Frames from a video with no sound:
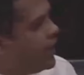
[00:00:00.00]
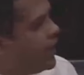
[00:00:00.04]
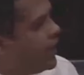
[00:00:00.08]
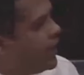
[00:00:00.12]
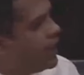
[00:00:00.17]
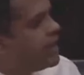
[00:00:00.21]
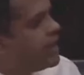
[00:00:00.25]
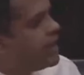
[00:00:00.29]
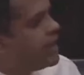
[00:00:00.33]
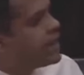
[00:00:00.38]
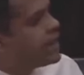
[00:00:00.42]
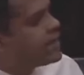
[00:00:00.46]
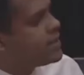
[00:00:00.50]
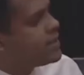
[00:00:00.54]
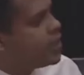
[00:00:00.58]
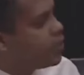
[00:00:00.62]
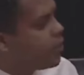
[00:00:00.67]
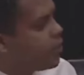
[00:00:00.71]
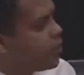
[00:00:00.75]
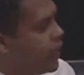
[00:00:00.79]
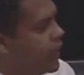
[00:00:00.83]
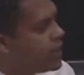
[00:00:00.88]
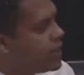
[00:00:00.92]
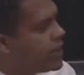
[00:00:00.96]
in that
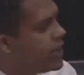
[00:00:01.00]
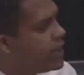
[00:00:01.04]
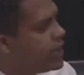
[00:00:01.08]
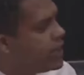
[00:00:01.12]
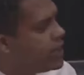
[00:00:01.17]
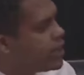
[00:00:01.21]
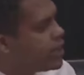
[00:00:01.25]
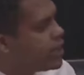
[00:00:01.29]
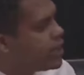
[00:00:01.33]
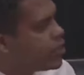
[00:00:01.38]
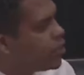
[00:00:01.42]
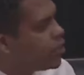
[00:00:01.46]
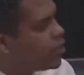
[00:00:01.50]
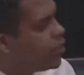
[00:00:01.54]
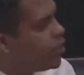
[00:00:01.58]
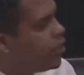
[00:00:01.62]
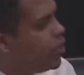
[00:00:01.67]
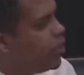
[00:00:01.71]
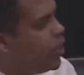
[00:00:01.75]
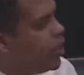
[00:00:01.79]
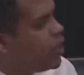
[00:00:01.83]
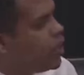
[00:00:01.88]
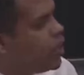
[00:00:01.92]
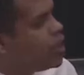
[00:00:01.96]
situation, just to
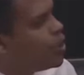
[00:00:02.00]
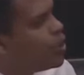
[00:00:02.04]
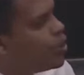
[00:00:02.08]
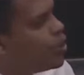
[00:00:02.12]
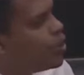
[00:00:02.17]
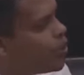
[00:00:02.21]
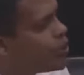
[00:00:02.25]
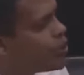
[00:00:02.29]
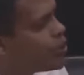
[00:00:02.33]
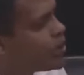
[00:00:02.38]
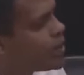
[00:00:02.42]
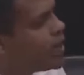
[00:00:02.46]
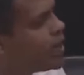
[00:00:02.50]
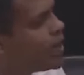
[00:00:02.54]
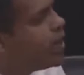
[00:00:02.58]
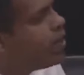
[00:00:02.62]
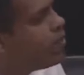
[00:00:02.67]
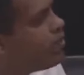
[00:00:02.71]
use a